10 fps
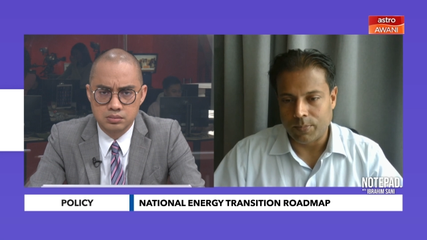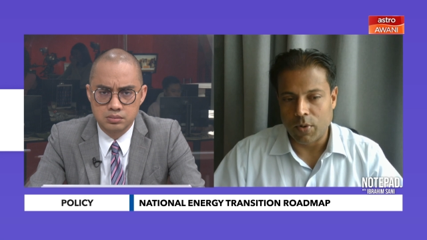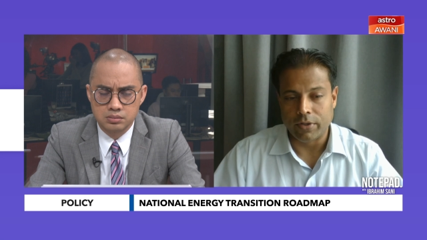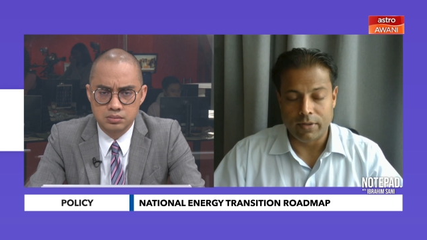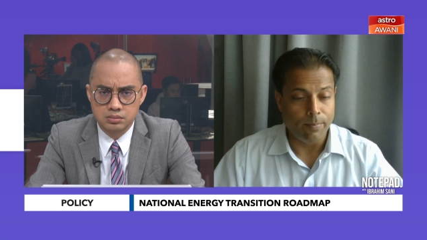
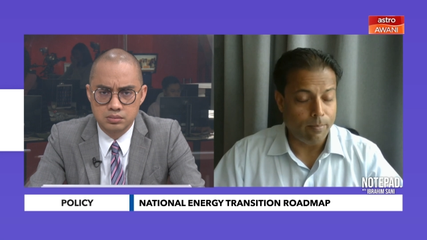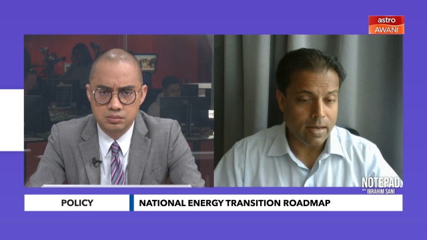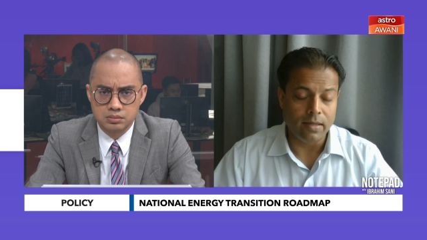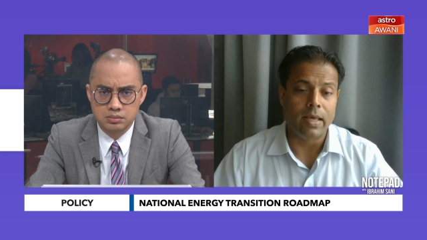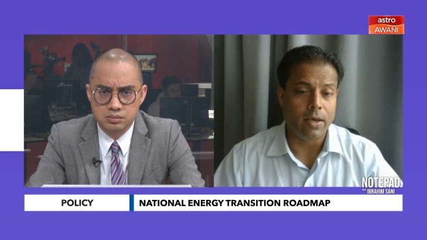Speaker 1: suppose, is there are
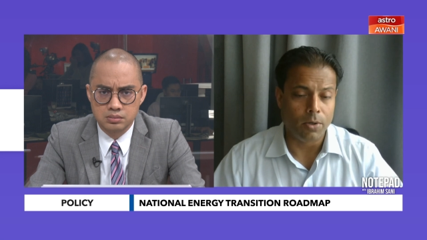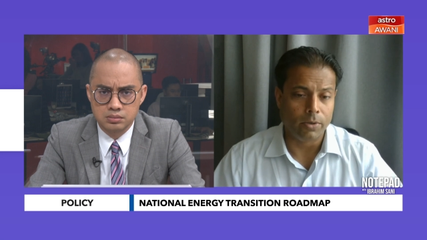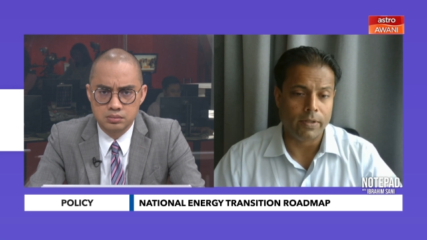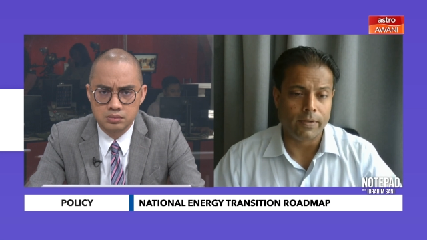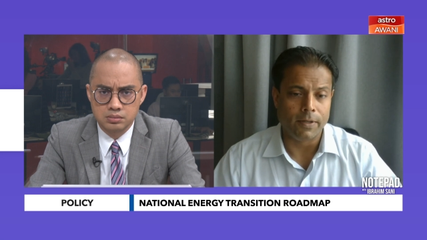many
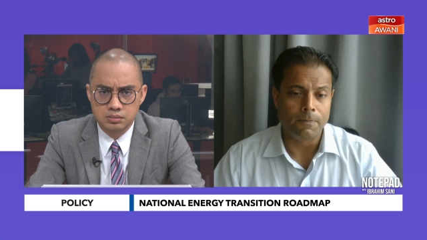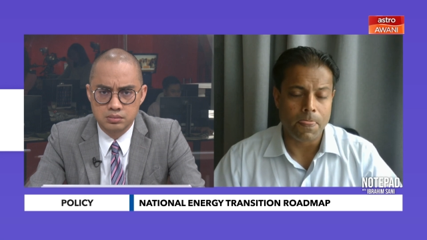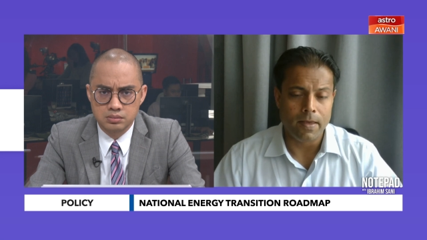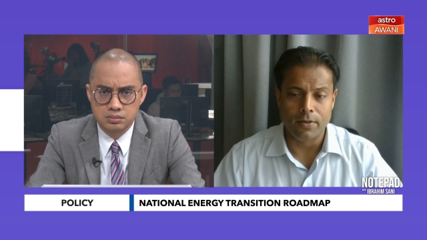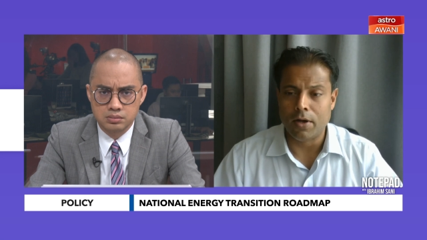stakeholders here.
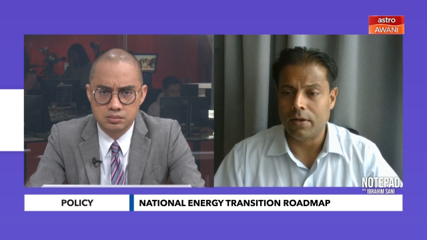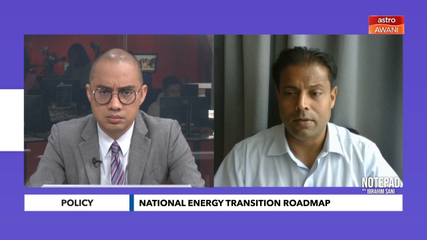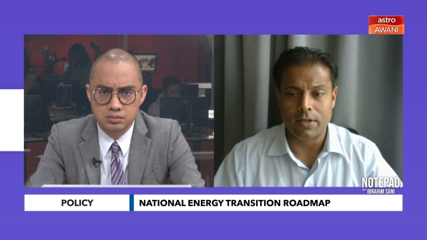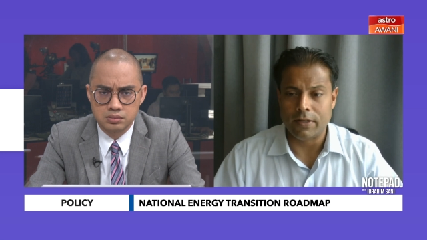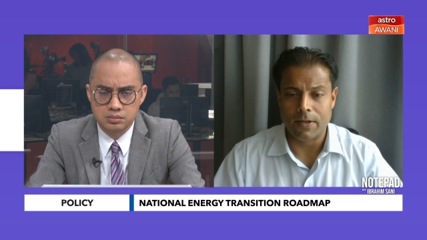It's not
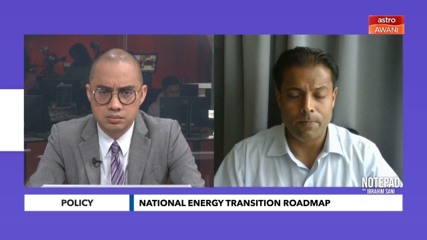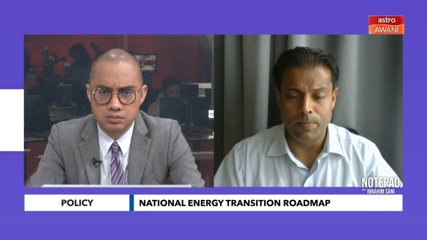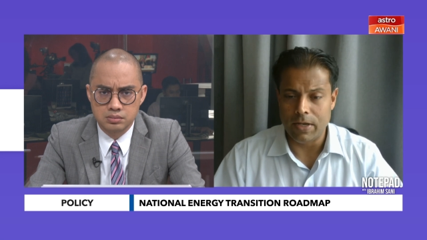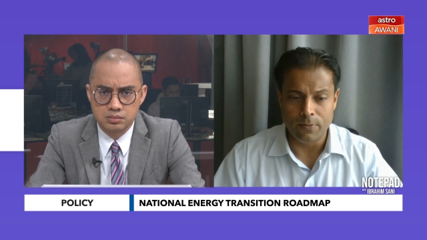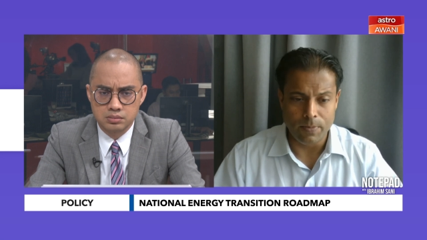just a
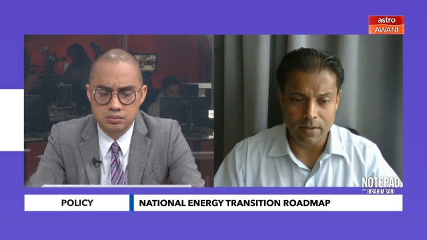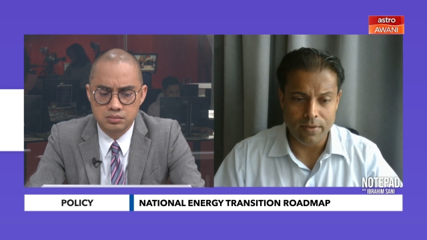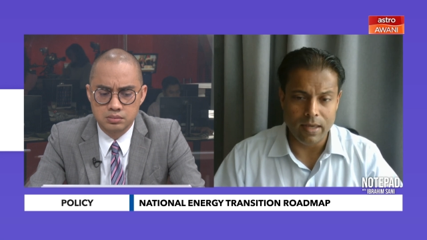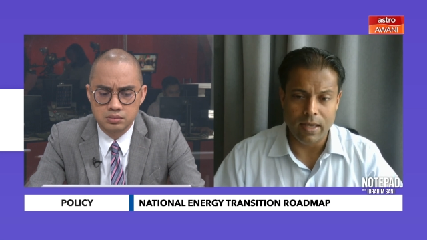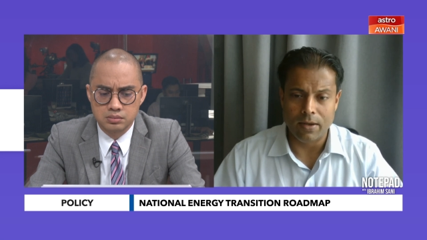B2B
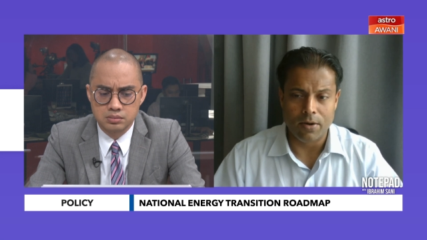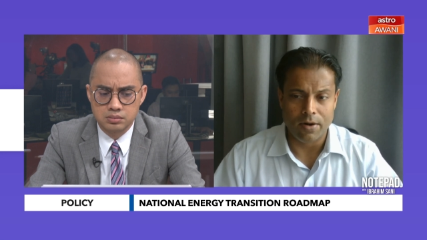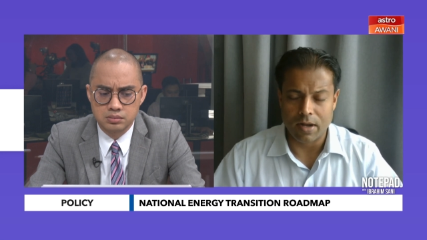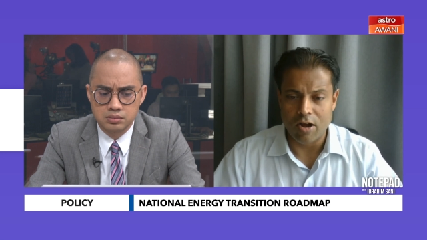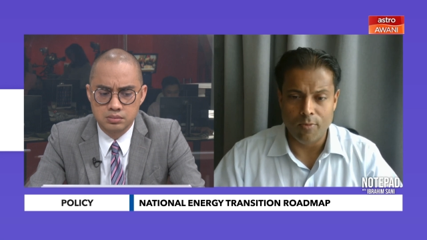thing or
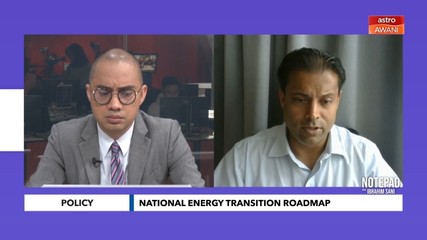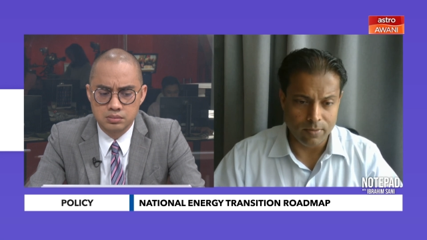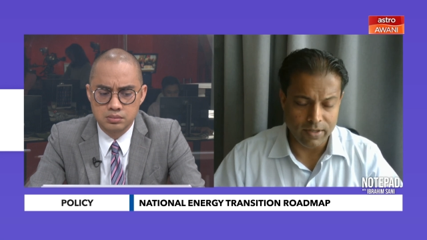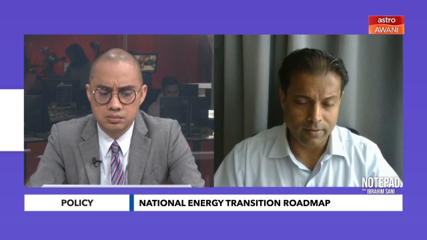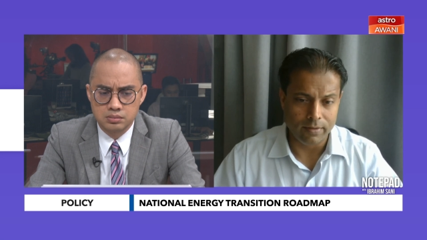a government to
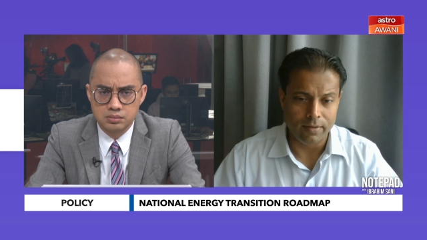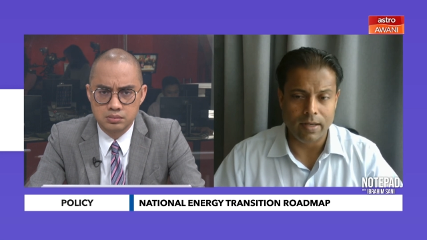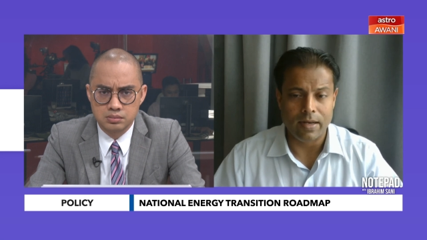business thing.